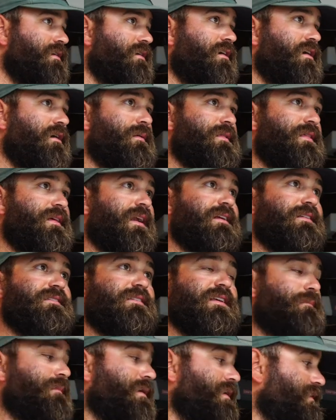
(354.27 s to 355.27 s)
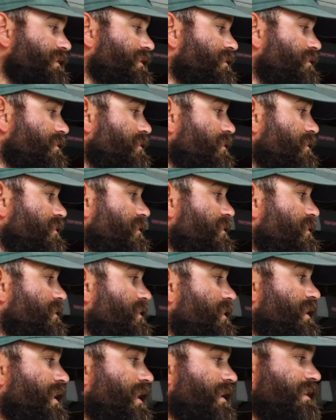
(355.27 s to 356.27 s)
And then I set my leader,
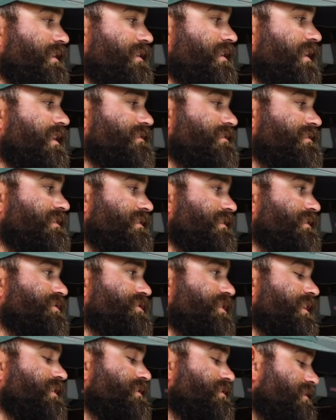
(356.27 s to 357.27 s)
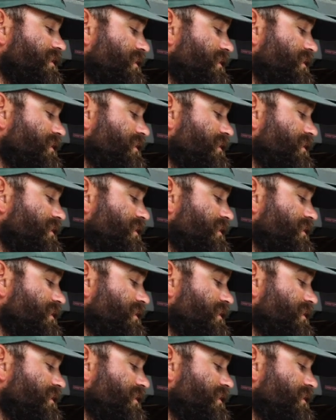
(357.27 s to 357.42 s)
and I can constantly change